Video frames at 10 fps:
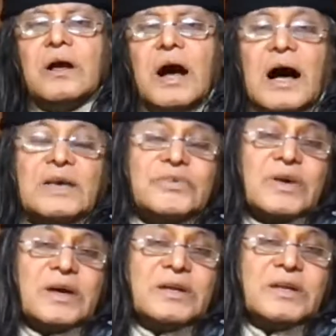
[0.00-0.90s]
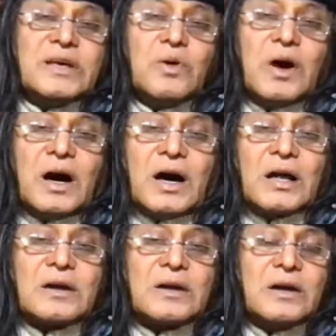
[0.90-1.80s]
I said, you
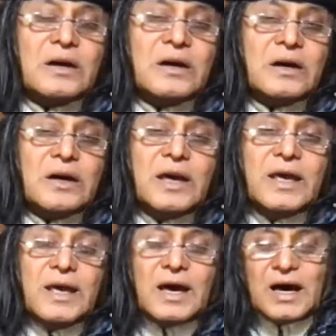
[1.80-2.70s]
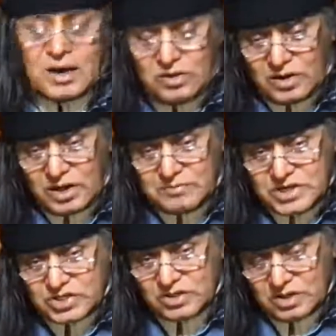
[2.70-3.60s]
are here on a
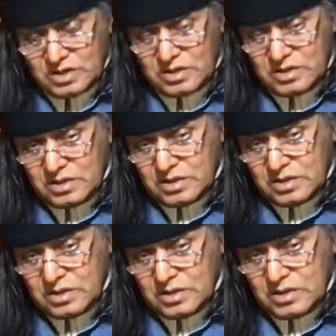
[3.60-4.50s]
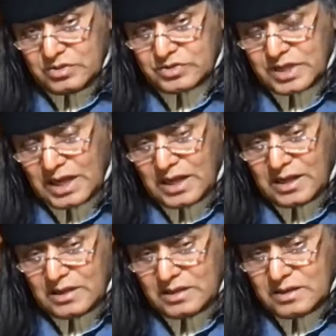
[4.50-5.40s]
mission to tell
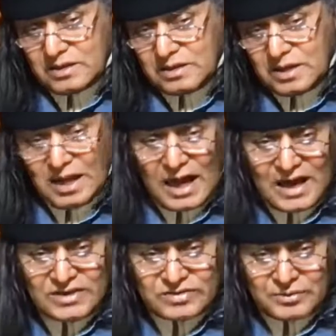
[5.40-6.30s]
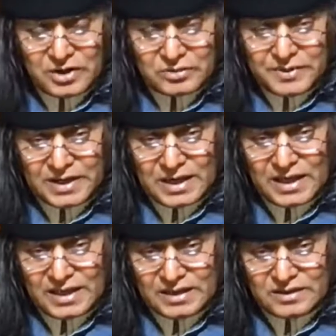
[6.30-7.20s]
lies about Brick
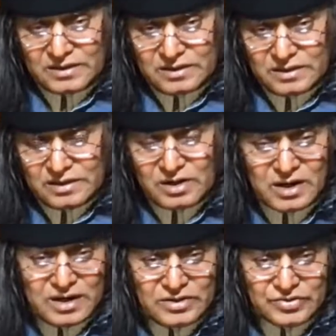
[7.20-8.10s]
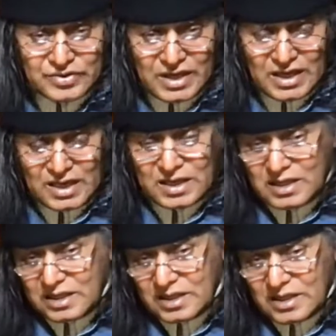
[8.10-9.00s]
Lane. You are going to say
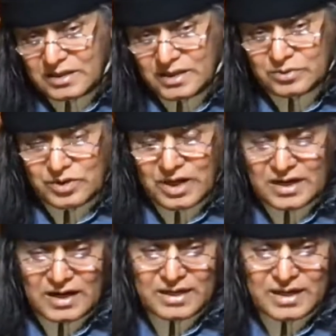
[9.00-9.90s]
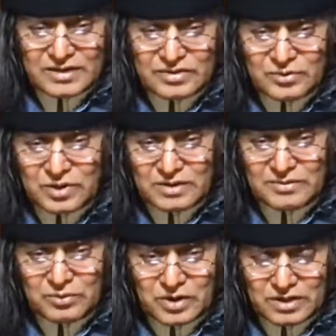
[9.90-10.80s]
that we are radicals and
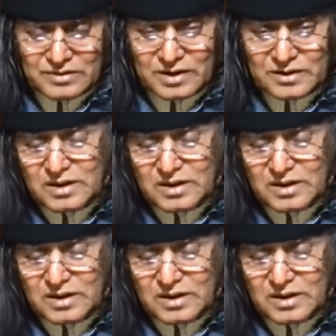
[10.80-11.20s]
whatever.